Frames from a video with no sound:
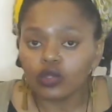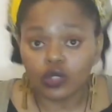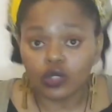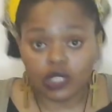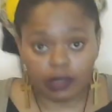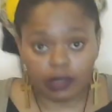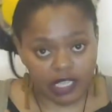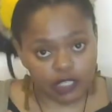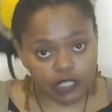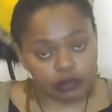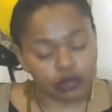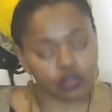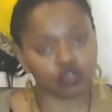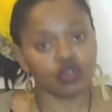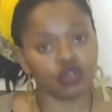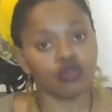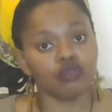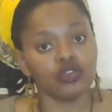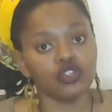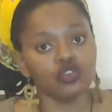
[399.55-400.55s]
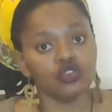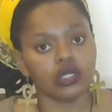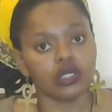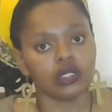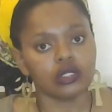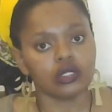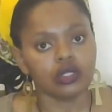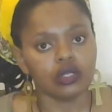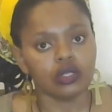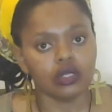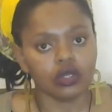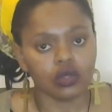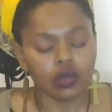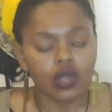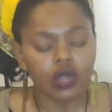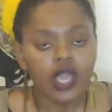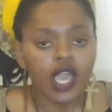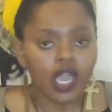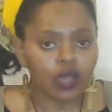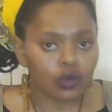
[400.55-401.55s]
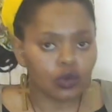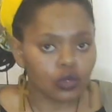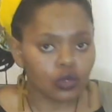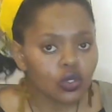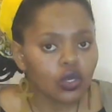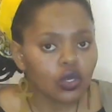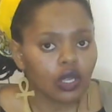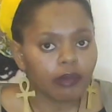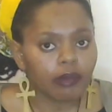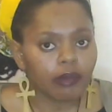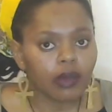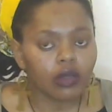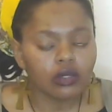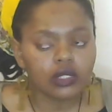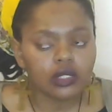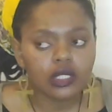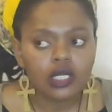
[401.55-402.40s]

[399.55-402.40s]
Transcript: Those are my spiritual rituals, you know. And I'll talk about